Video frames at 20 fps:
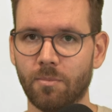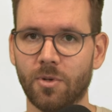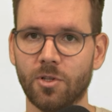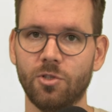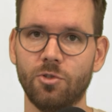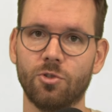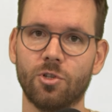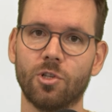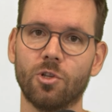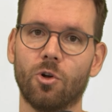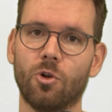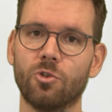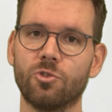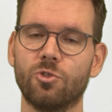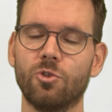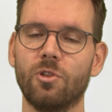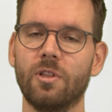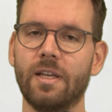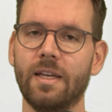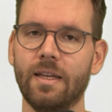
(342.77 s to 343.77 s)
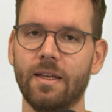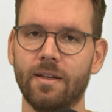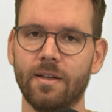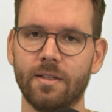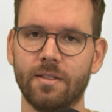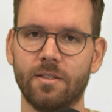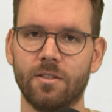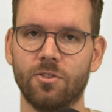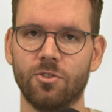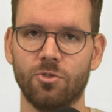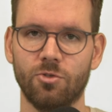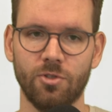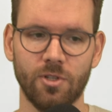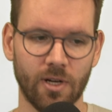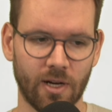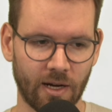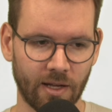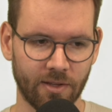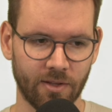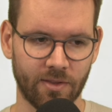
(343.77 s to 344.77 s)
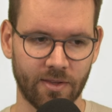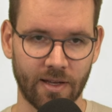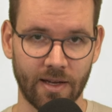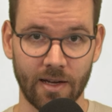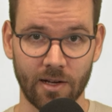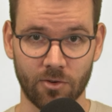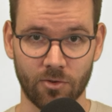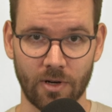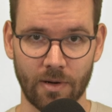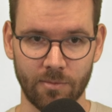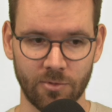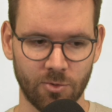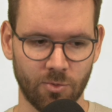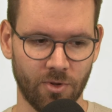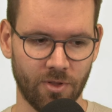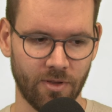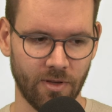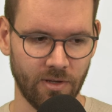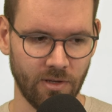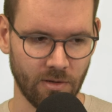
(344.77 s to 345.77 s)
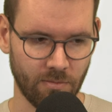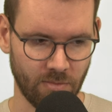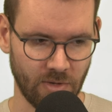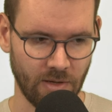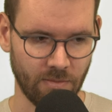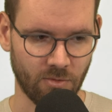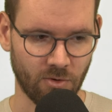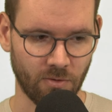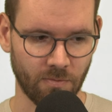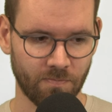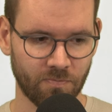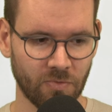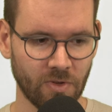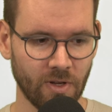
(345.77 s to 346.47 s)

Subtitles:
but you can also link it to your other diagrams within your Memo.